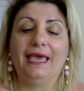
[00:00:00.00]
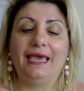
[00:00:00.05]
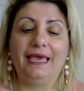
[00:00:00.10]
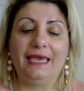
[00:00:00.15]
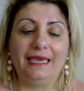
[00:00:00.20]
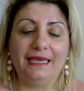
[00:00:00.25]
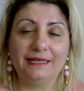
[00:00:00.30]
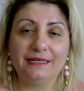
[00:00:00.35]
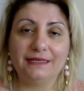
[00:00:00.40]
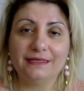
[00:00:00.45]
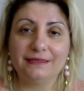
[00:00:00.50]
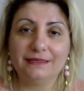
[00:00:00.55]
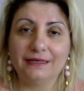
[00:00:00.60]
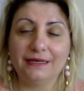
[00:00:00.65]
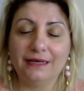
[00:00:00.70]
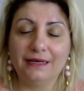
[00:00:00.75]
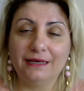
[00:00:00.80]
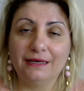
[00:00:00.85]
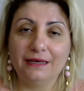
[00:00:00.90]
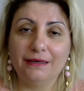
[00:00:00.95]

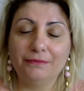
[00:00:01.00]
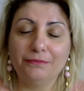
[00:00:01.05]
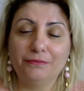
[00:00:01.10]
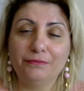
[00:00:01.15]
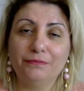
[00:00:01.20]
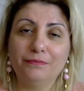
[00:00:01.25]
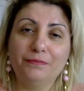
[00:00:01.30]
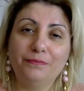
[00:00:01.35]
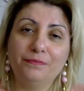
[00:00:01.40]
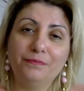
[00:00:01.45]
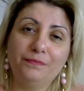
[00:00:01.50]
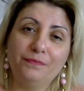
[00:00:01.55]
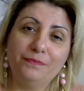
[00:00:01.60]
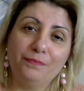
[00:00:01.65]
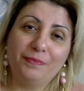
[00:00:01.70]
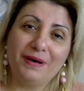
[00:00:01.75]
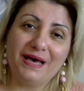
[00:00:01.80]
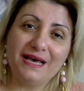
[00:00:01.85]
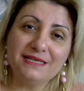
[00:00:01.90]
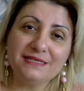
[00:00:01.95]
In
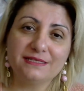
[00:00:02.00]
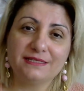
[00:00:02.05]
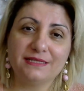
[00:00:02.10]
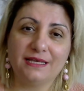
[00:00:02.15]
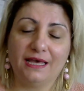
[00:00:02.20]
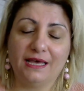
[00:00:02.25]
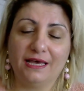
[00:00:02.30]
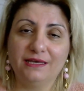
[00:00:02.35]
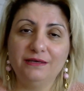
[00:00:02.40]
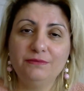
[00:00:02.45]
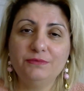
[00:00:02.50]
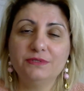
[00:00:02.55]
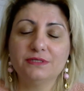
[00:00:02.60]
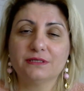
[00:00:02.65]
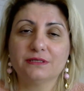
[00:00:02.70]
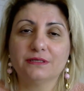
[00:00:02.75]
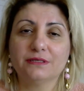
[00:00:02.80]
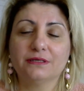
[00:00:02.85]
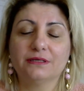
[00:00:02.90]
past times,